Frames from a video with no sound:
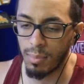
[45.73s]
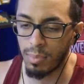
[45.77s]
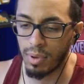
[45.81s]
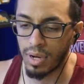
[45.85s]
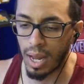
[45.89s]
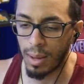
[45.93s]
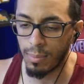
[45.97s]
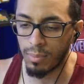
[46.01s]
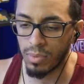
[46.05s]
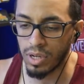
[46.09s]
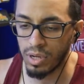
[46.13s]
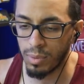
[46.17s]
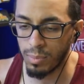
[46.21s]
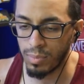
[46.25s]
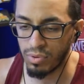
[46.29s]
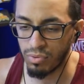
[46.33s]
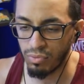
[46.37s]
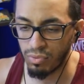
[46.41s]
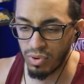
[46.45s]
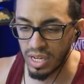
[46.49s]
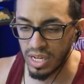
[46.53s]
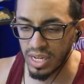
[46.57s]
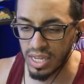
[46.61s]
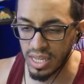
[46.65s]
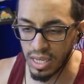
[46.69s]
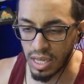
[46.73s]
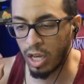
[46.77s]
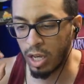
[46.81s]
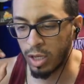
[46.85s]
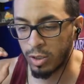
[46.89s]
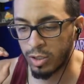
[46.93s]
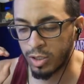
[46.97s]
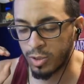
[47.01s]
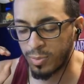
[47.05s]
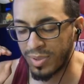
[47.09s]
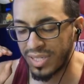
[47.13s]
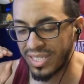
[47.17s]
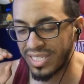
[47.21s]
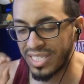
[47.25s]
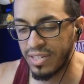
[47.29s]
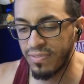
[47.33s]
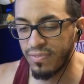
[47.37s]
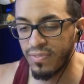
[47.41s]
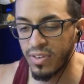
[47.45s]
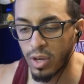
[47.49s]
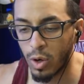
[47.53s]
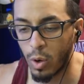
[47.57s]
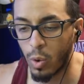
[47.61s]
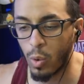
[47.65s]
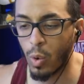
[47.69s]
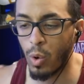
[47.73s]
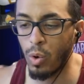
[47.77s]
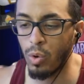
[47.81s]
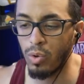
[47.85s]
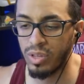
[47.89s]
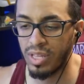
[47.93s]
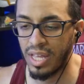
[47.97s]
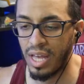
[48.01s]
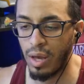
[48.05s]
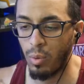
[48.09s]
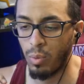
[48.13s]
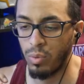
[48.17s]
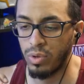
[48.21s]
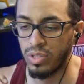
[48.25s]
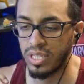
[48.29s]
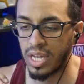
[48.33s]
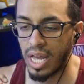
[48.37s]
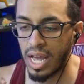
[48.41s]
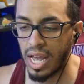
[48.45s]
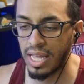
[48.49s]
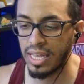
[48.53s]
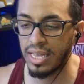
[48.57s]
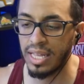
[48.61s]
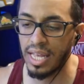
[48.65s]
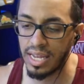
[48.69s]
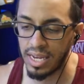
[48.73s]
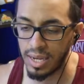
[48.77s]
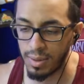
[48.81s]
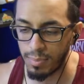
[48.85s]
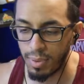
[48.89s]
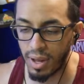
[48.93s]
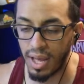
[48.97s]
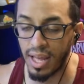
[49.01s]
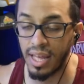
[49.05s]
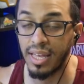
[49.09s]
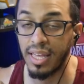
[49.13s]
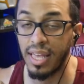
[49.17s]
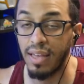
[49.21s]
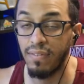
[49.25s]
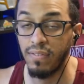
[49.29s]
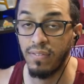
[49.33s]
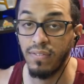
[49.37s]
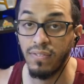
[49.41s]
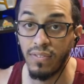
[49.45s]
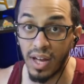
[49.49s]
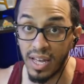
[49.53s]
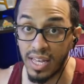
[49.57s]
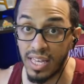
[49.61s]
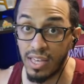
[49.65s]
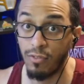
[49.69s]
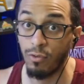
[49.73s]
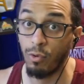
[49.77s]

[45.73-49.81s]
but I'm going to be reading a specific quote that was highlighted by Kevin Feige,